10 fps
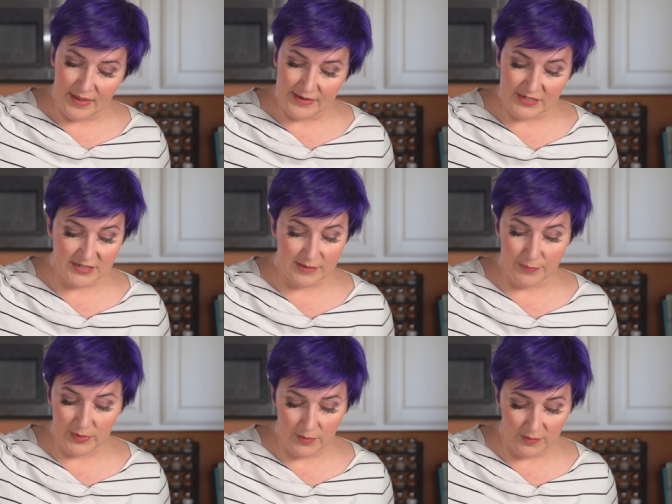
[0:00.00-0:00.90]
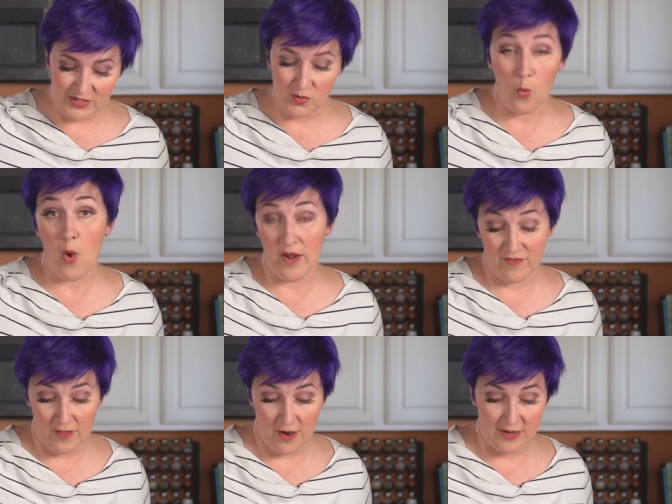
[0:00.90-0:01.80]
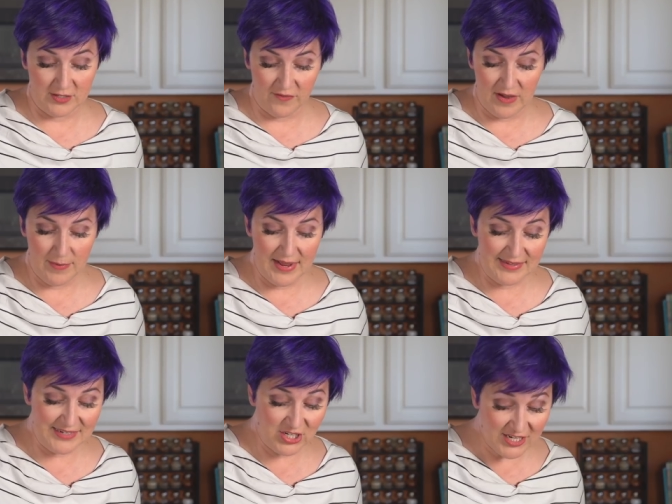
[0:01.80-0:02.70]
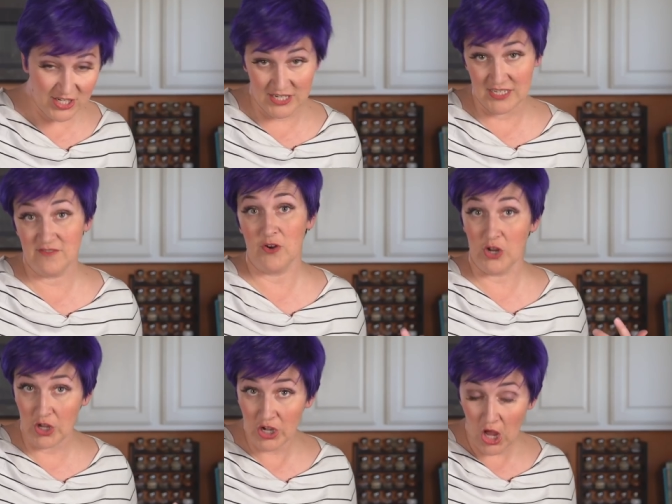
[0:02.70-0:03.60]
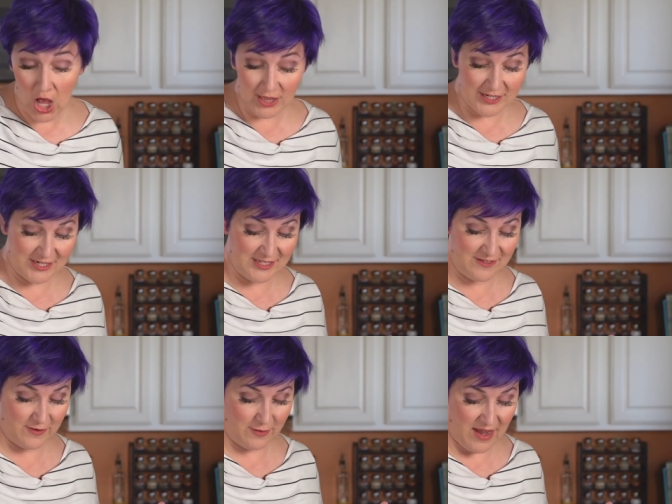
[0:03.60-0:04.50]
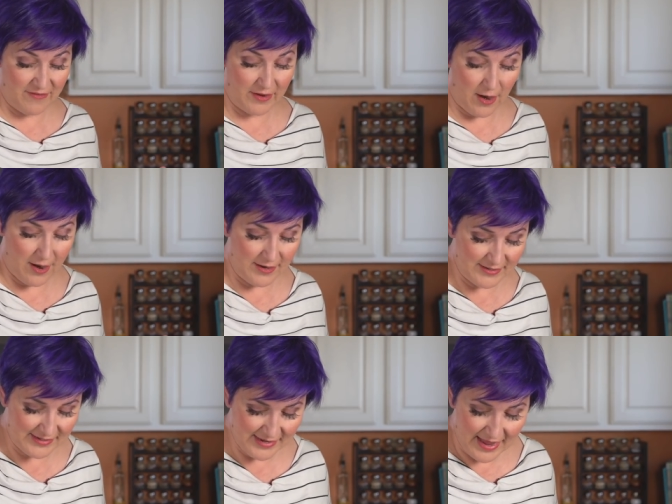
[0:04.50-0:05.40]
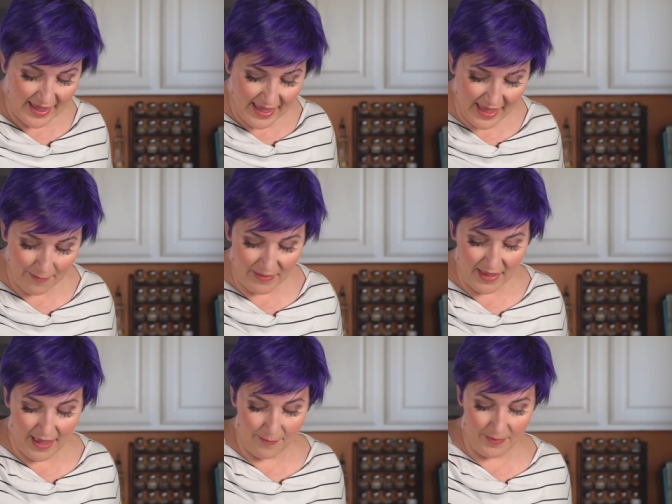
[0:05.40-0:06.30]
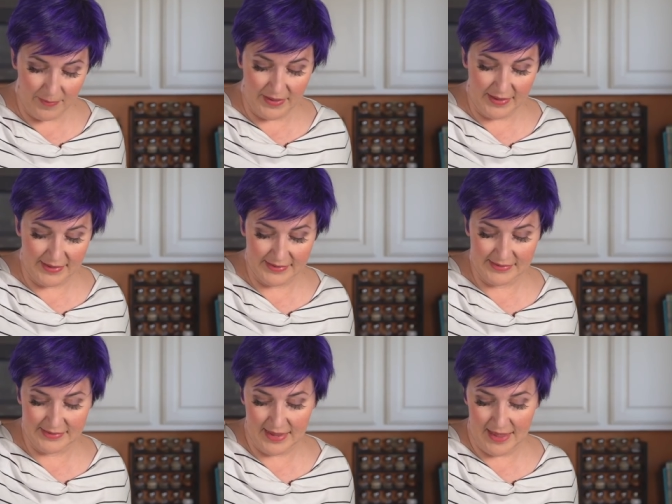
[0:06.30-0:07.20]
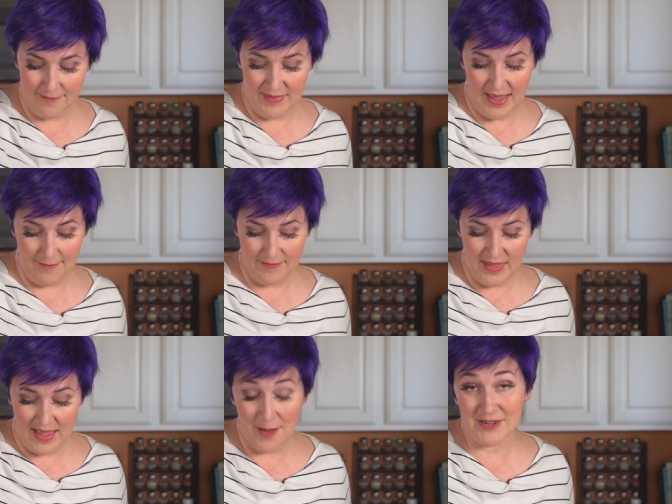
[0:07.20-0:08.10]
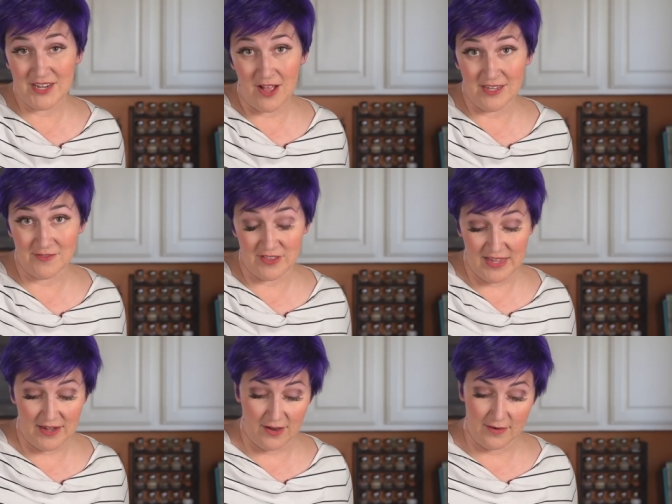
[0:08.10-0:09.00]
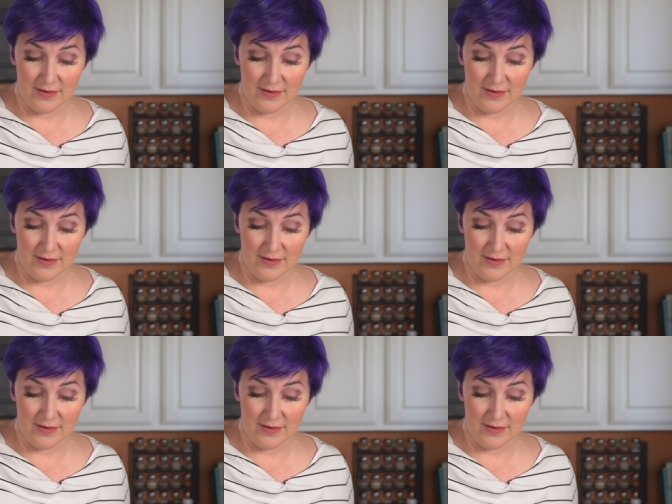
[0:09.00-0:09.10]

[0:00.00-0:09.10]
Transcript: She's a wonderful artist. So if anybody has suggestions for good colleges for graphic arts, hit me up, because yeah, I went to college for theater.